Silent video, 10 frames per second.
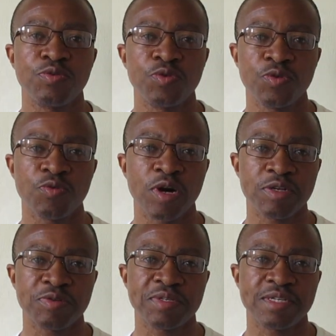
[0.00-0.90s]
Do you
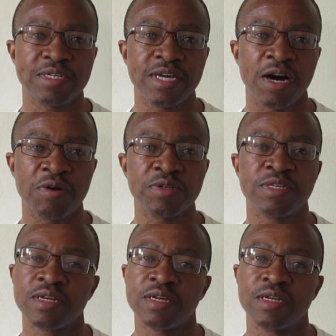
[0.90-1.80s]
want to sit
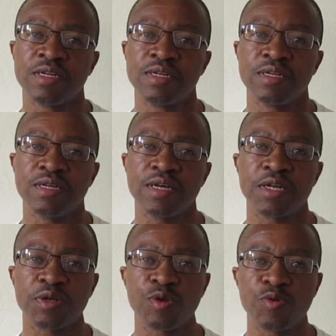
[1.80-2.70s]
out
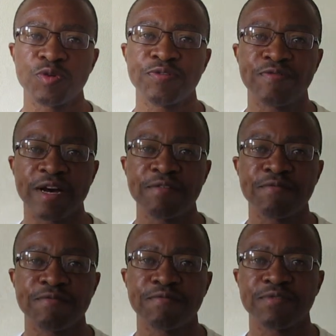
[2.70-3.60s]
and lose
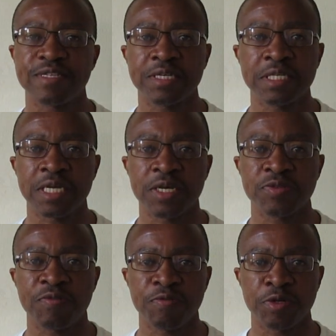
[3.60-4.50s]
5-6
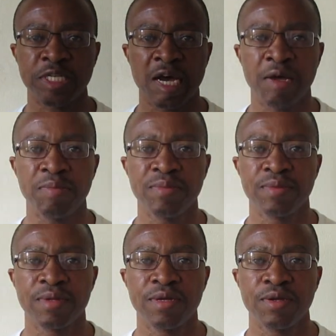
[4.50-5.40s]
years of your time
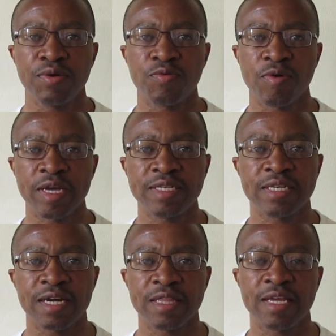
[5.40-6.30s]

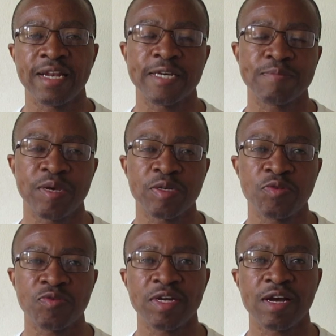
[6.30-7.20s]
waiting and then expect
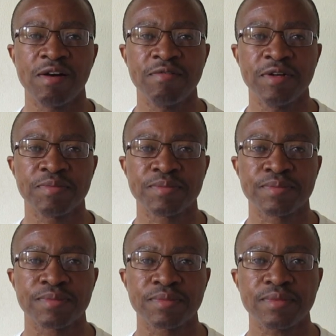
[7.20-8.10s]
to recover?
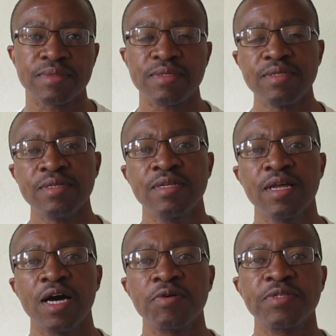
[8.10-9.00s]

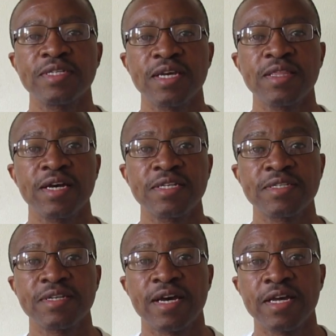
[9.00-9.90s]
I would say that
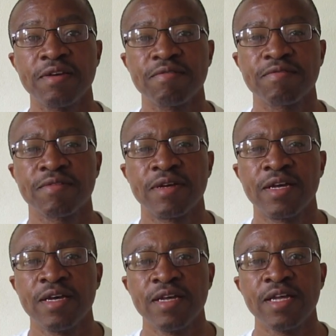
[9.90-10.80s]
is naive.
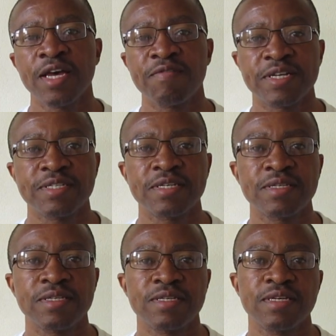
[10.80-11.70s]
Ever
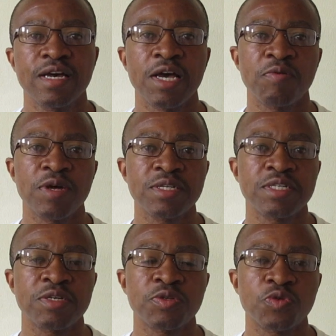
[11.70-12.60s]
since I
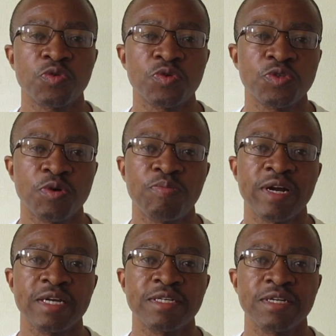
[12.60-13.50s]
went into
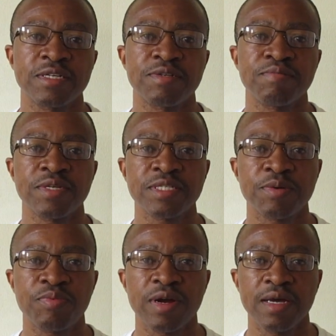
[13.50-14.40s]
ShopRite and
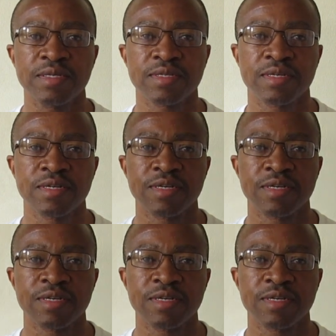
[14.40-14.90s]
Mr. Price,